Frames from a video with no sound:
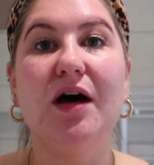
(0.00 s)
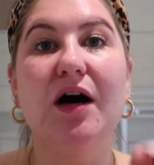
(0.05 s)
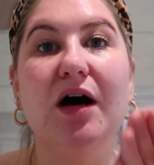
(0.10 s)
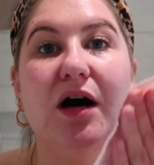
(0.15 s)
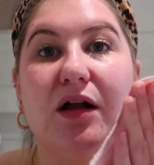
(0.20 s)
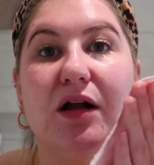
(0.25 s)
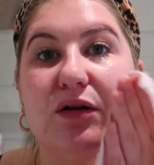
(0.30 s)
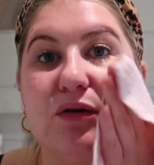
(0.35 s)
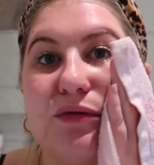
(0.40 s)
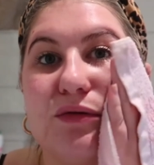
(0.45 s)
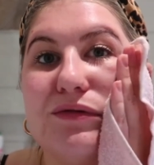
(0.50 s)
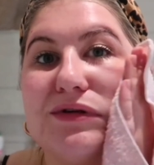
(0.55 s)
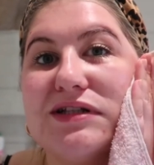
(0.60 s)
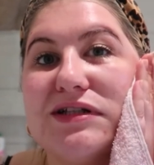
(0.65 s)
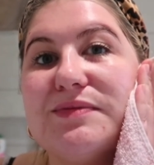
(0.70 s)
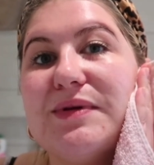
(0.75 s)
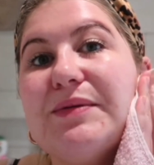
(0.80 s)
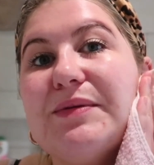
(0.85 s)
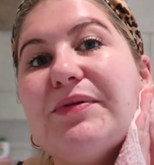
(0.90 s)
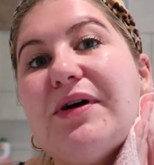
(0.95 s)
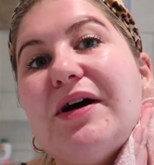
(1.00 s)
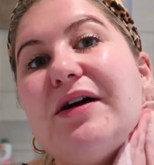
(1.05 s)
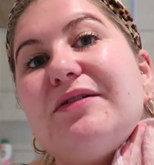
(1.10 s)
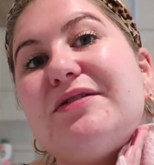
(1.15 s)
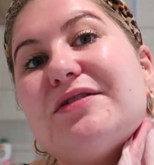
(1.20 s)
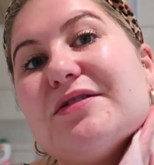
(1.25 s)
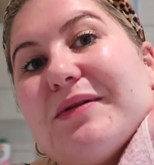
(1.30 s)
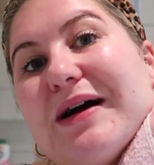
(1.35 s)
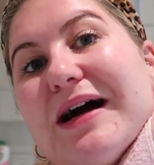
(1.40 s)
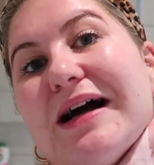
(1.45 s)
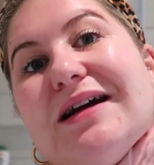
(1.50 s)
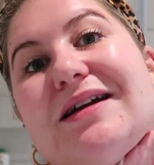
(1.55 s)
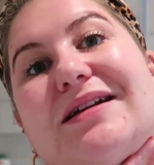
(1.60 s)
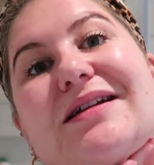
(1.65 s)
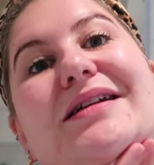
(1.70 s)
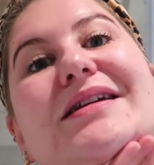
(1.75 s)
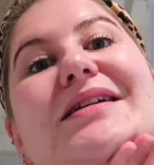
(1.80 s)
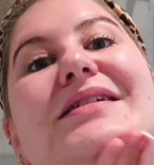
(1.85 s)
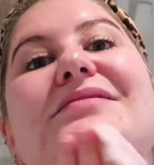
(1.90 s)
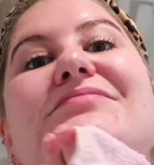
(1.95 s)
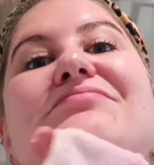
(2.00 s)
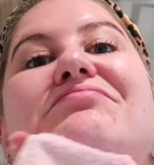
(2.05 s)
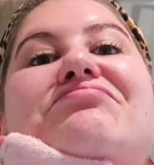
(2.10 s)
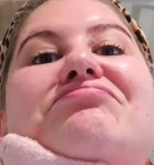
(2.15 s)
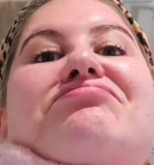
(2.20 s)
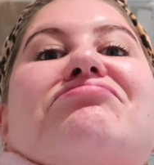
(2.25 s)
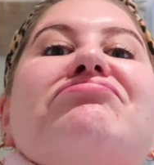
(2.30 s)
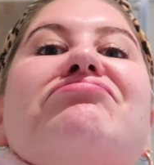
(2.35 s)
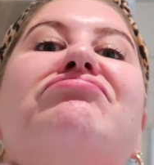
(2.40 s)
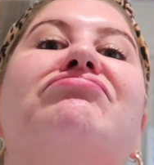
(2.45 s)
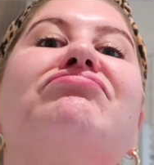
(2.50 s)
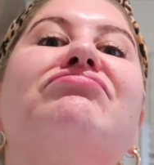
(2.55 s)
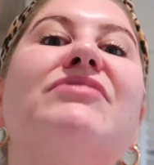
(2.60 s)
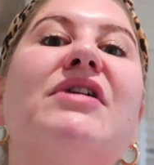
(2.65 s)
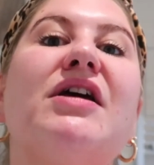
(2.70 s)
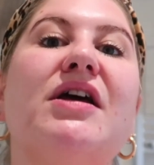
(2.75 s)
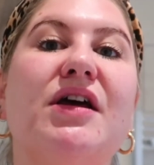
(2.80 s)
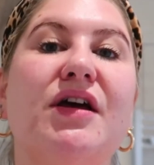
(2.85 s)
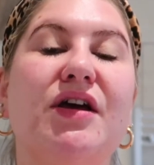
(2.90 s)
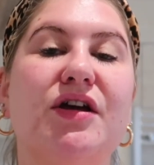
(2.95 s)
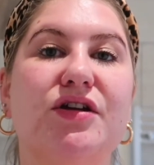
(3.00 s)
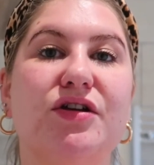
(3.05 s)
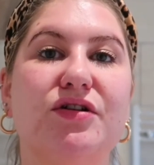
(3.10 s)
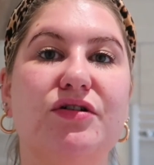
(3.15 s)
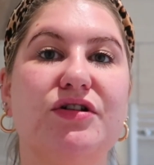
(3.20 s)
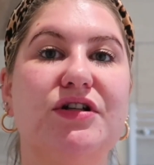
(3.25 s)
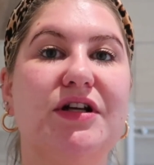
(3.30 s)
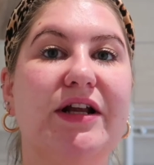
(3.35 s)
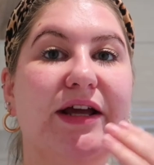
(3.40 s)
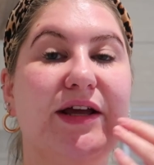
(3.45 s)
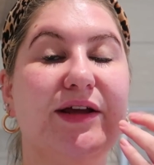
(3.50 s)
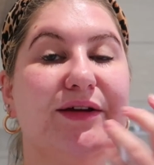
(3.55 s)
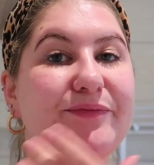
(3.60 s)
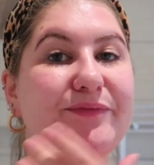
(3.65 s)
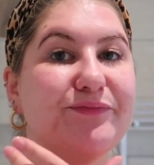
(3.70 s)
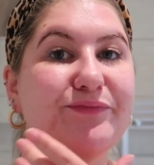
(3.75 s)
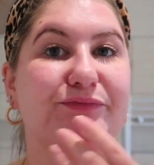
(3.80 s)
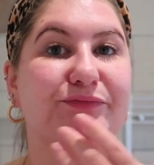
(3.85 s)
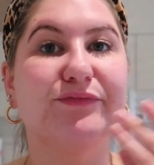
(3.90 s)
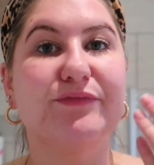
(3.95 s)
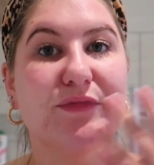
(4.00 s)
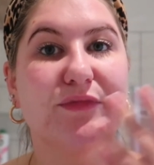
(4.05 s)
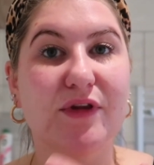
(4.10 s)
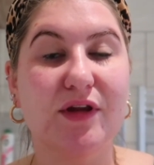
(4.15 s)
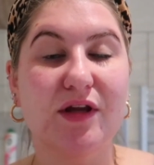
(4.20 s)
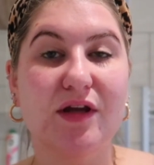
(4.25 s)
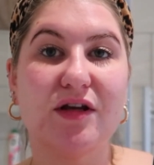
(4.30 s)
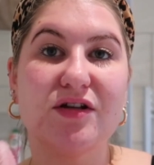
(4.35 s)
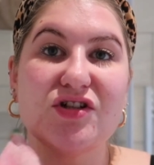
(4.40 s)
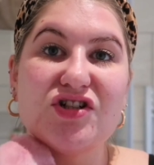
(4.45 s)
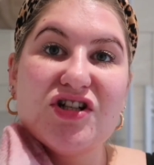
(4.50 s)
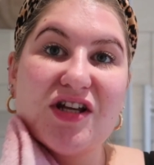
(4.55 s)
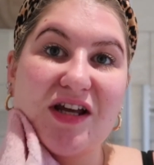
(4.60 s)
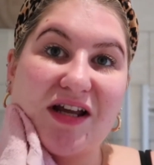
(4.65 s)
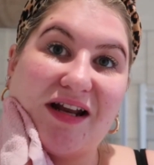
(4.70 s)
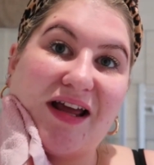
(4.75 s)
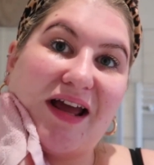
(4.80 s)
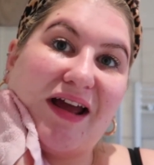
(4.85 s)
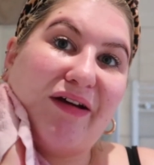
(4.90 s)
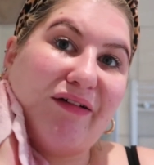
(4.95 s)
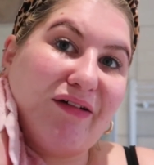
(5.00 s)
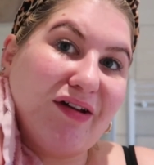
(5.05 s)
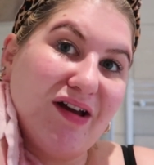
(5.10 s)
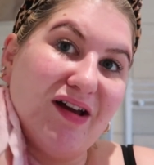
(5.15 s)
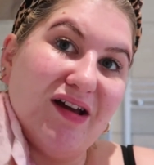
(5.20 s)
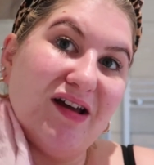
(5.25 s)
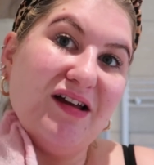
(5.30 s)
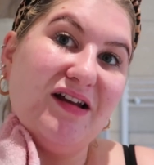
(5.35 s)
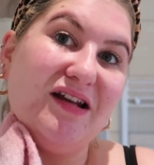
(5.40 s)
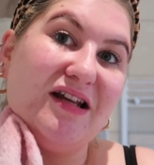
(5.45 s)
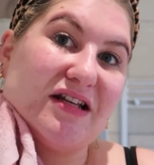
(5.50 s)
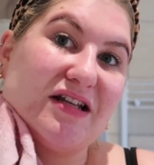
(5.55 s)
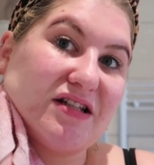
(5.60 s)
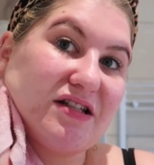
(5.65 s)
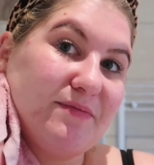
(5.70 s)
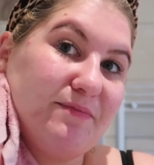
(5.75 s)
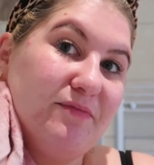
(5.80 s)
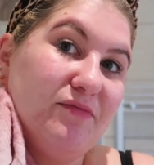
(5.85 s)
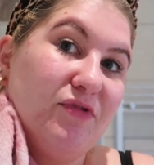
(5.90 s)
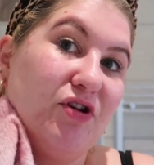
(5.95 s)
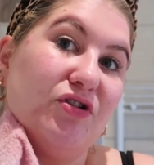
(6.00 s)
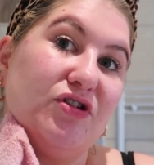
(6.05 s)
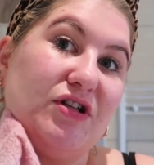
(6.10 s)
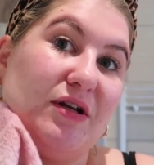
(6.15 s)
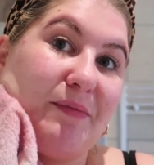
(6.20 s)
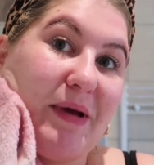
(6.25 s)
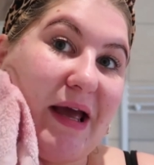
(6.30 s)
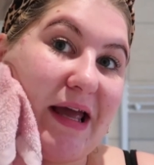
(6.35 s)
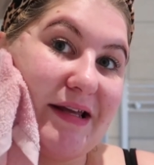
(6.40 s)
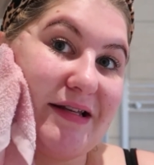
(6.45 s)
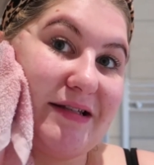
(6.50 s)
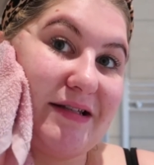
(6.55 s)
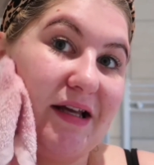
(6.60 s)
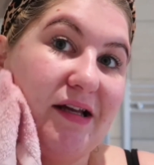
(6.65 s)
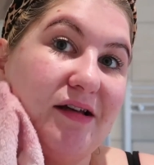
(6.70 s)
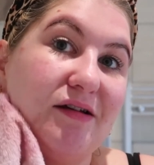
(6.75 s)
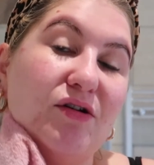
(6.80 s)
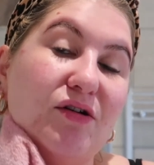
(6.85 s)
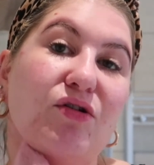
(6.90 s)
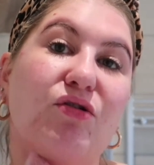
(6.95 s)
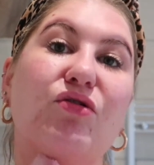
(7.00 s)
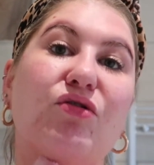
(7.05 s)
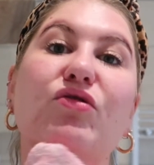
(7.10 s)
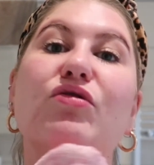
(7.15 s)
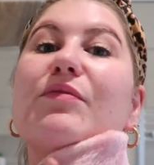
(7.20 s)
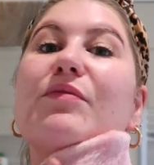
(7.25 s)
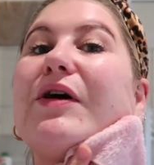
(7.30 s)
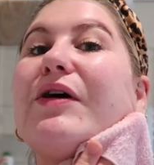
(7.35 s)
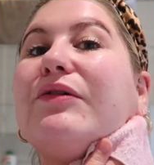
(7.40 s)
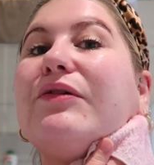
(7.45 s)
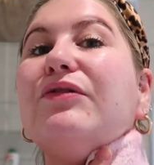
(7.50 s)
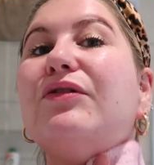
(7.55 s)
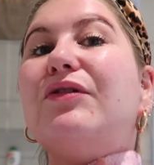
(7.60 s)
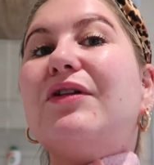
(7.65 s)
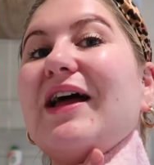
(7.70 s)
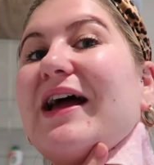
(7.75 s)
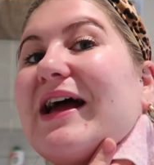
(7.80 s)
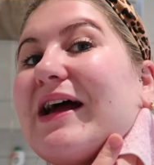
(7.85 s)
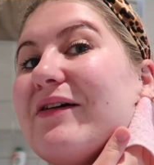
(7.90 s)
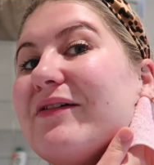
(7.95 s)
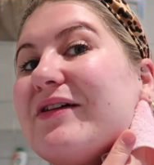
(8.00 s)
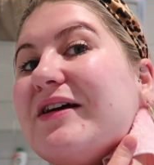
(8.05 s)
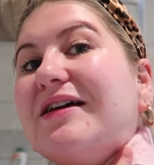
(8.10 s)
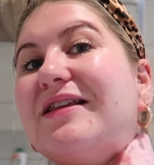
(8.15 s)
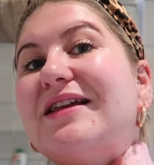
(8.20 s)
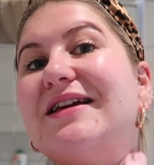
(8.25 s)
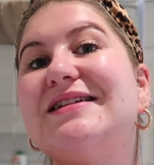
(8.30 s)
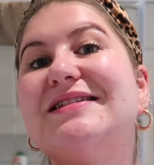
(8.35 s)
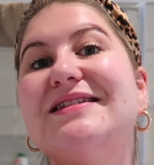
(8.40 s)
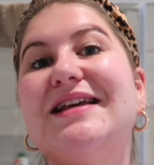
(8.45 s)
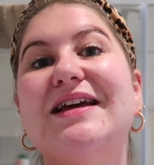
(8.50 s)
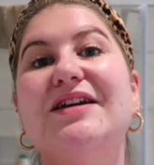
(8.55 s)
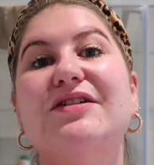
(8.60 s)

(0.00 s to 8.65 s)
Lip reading: I'll always be prone to acne. Usually chin area, and it's usually based like hormonal area, they say